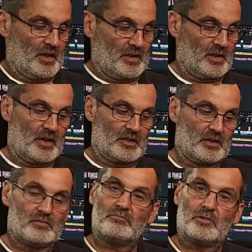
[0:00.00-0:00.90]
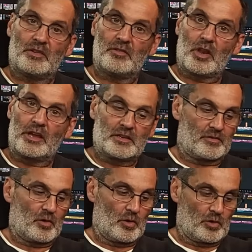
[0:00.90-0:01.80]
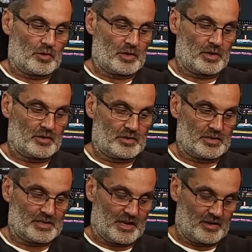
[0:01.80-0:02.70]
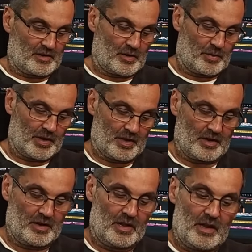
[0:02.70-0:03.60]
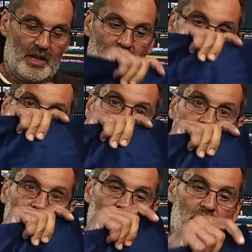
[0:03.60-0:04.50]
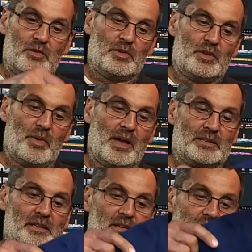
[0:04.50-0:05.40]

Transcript: You got whatever length of cord you desire up here. And then you got your mini mat.